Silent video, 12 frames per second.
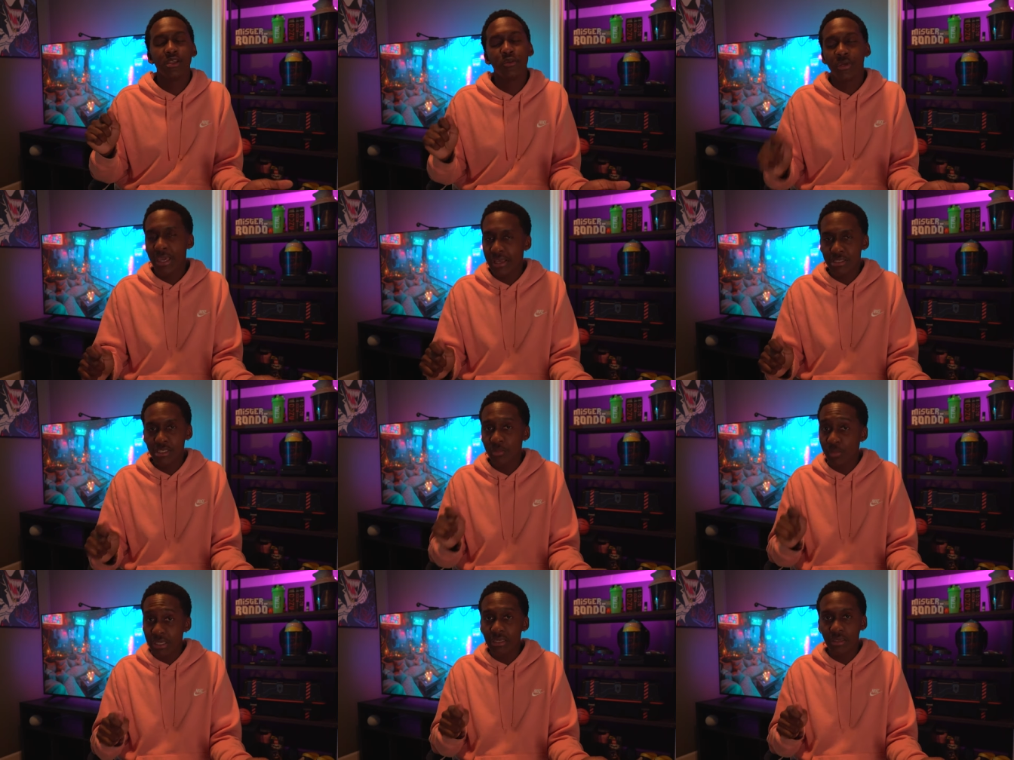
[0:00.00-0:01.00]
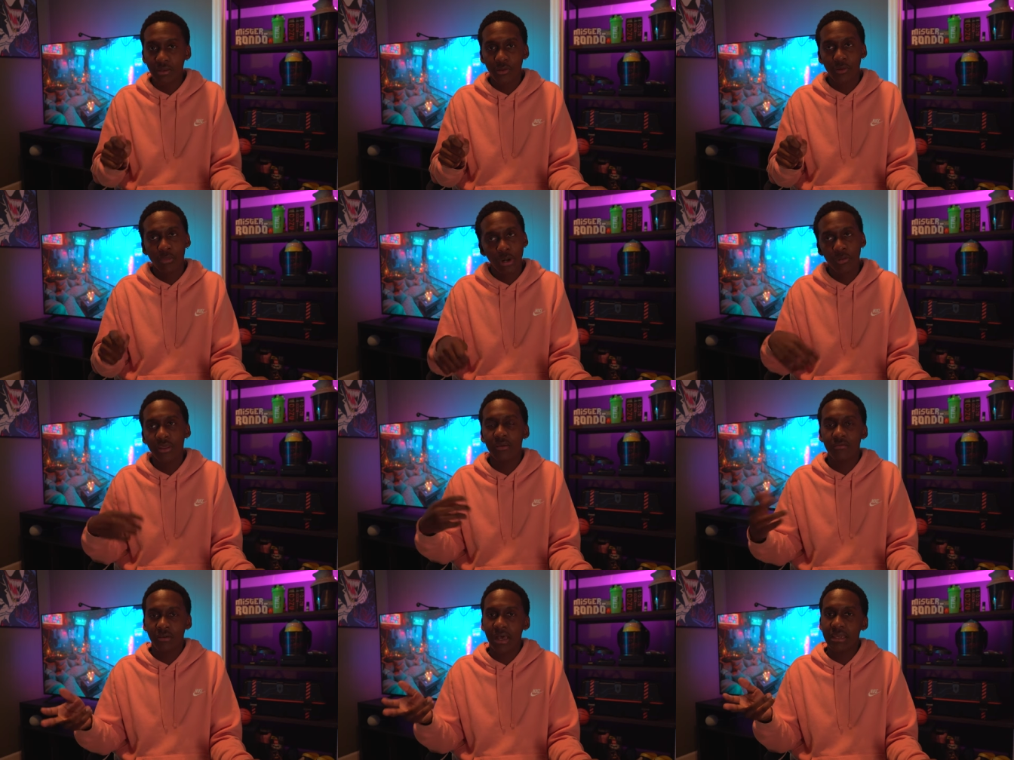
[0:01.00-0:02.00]
you can speak into the remote
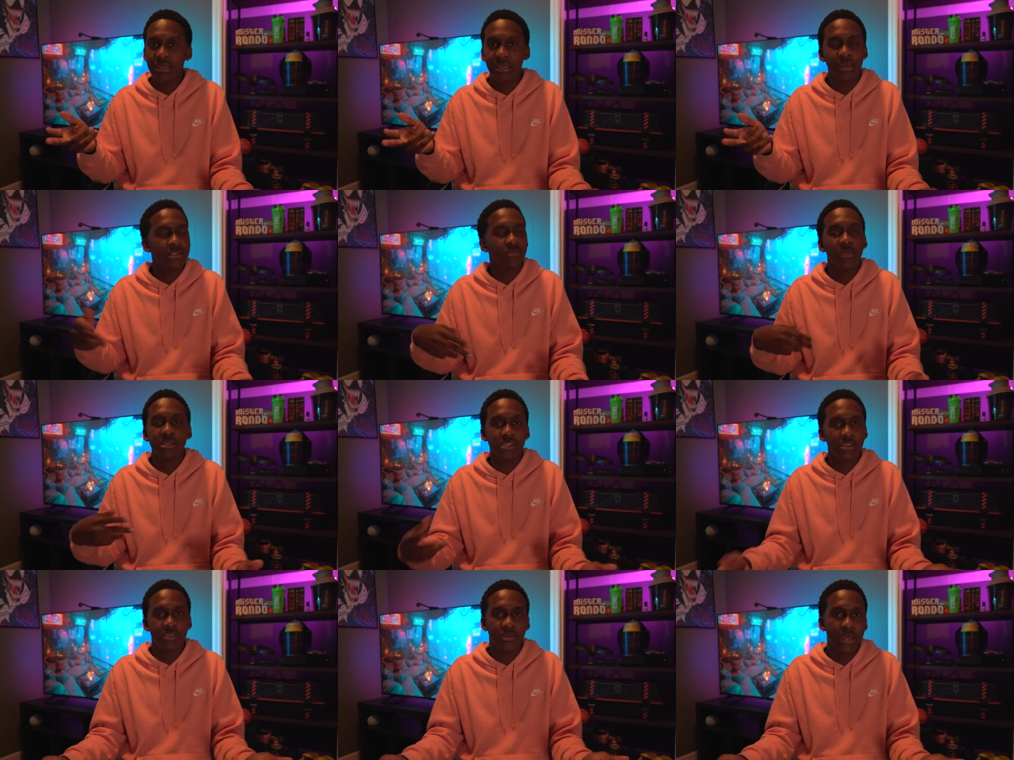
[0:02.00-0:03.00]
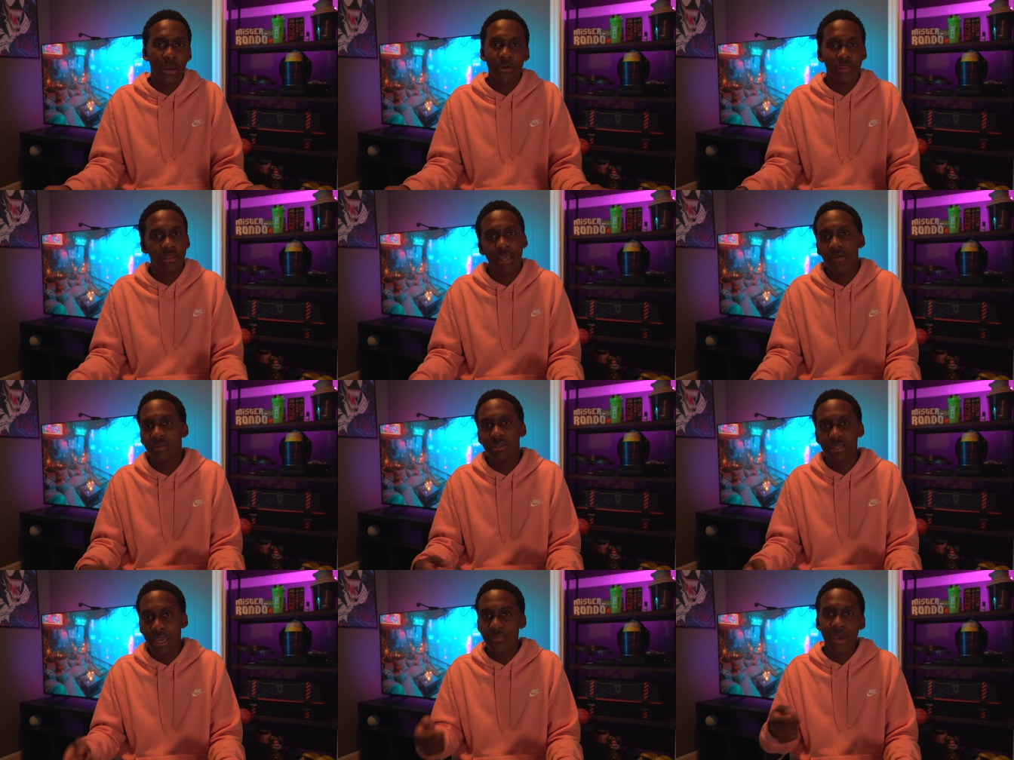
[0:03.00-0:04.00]
and find it. It's much easier that way than having to
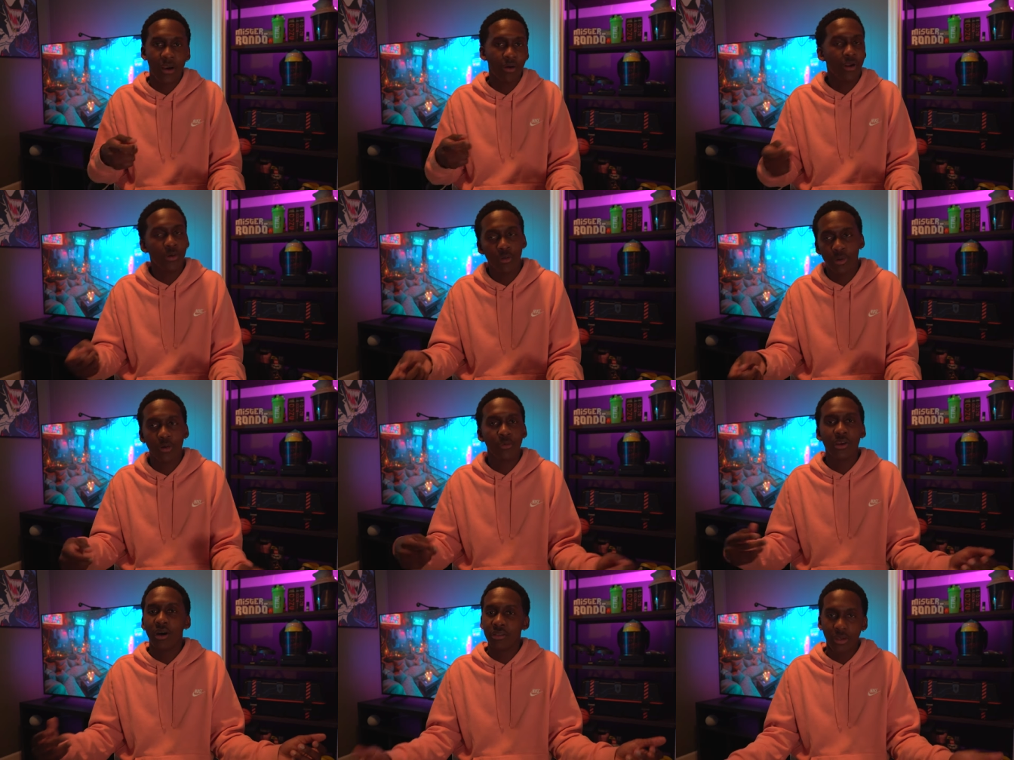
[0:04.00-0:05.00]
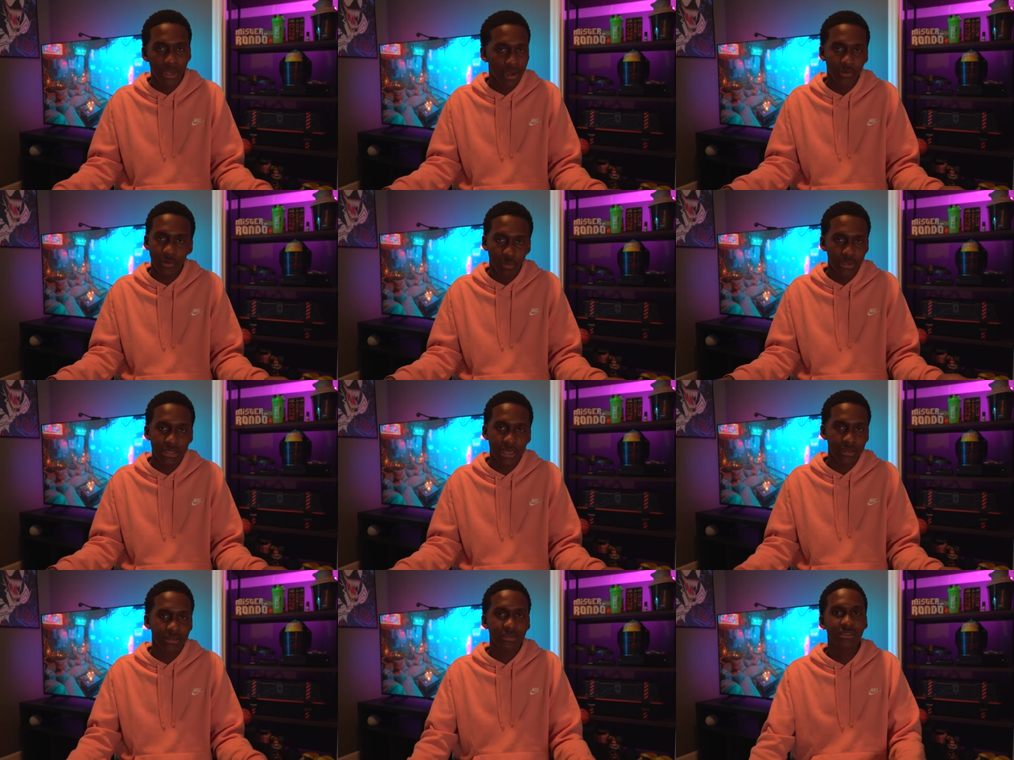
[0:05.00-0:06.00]
type out on a remote. We all know how annoying
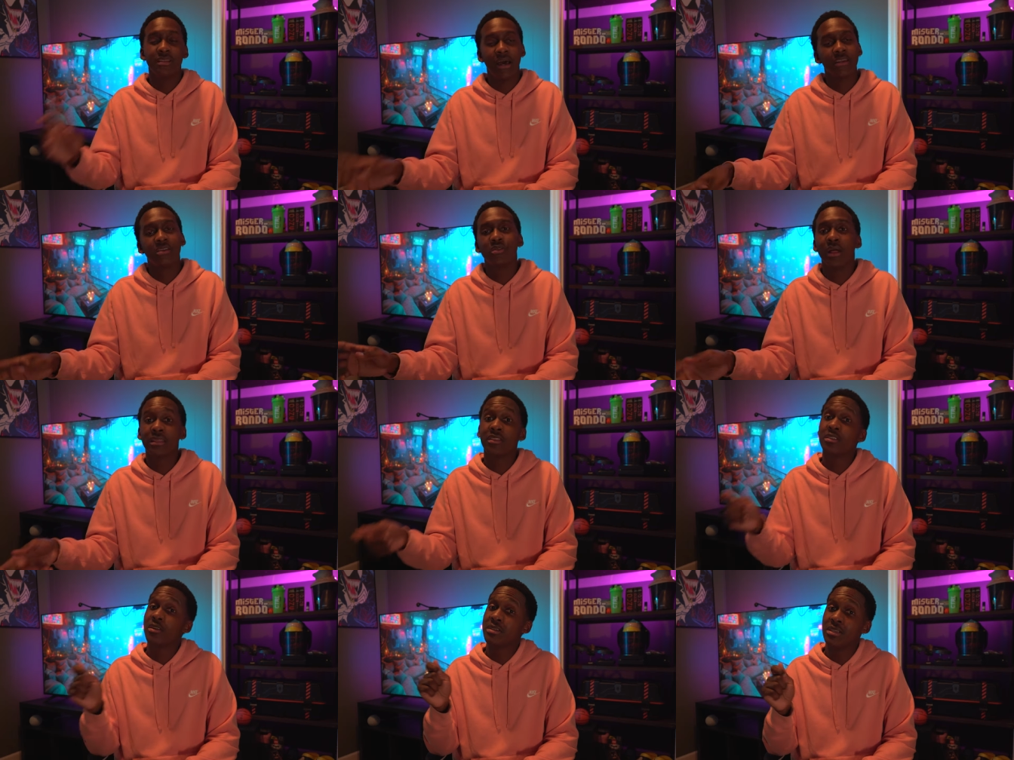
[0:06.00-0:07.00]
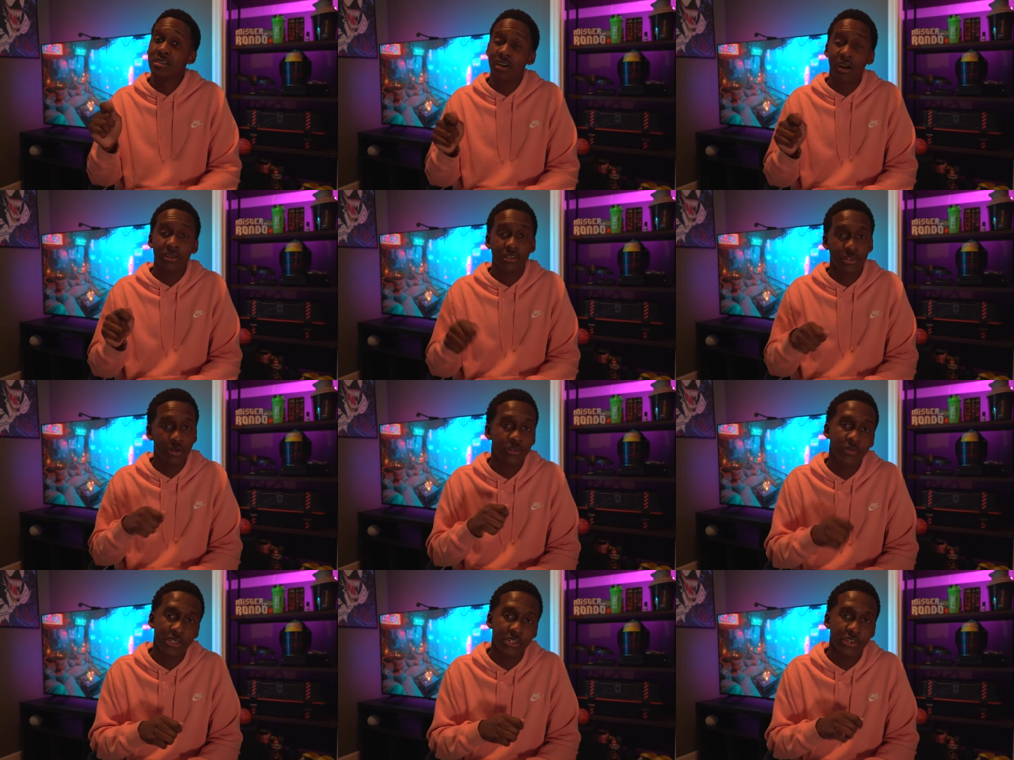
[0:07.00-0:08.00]
that is. I do like that there is a talk to search
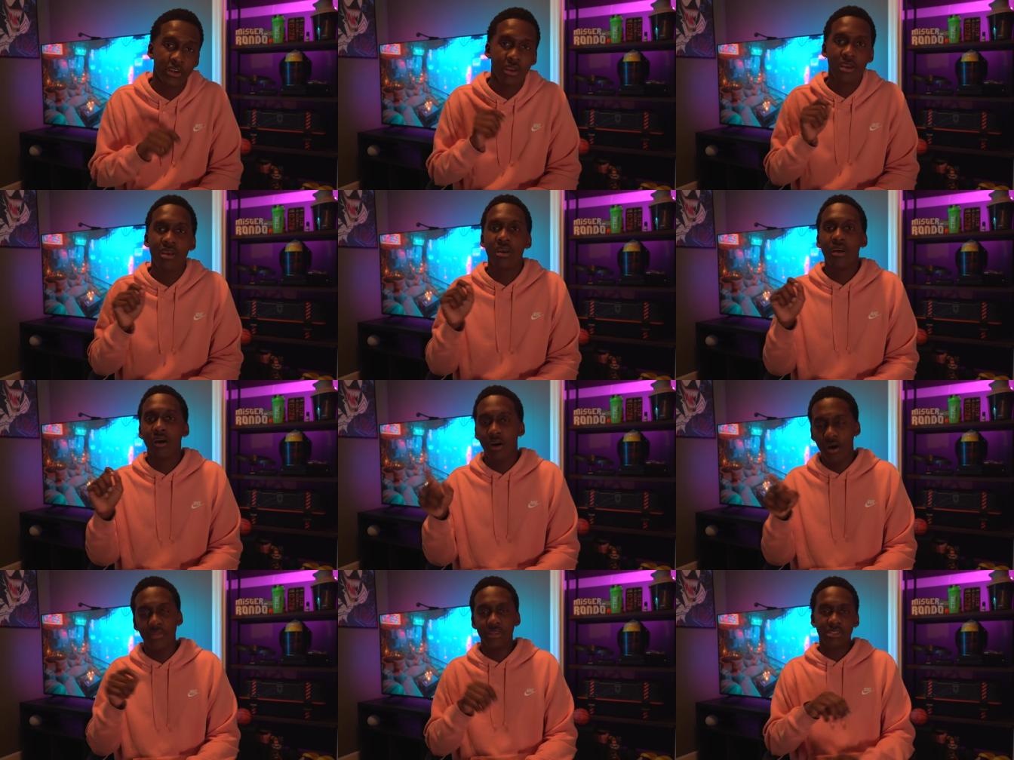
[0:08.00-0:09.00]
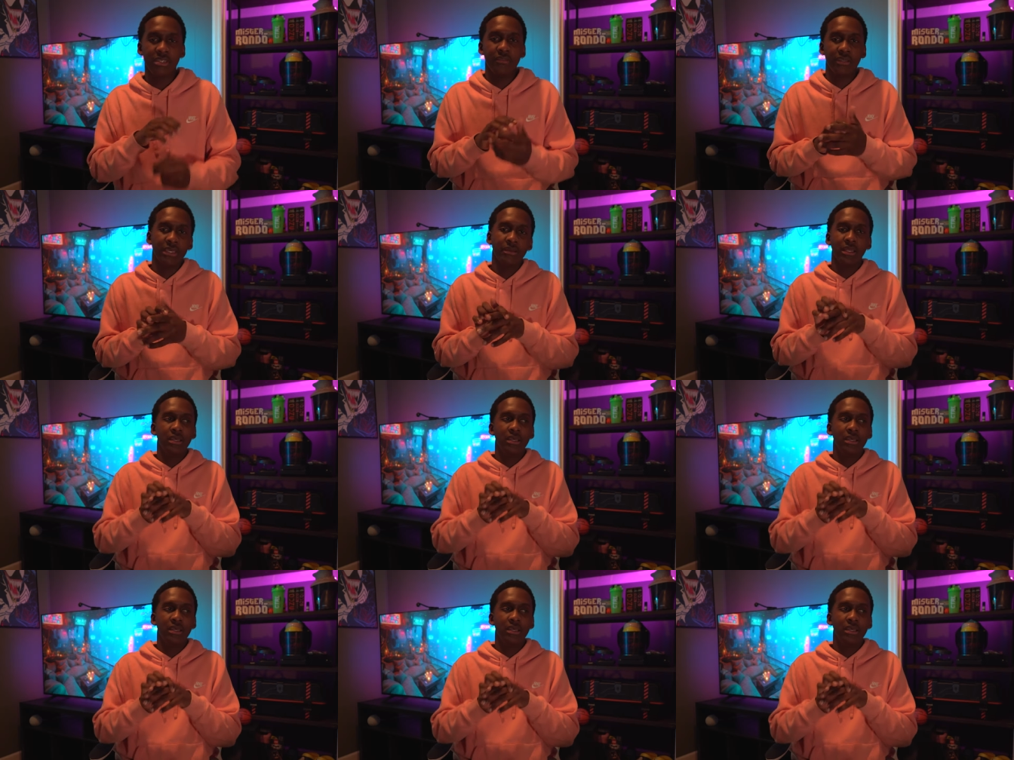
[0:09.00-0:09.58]
feature on this T V.